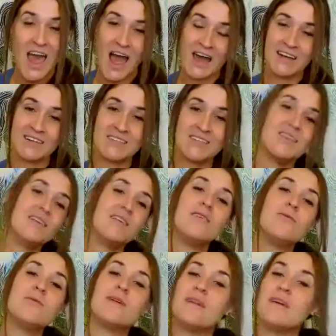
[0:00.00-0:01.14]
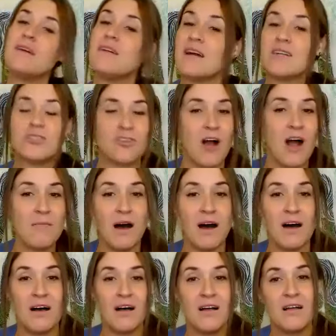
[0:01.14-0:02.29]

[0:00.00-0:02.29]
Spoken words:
And until you clear that trauma,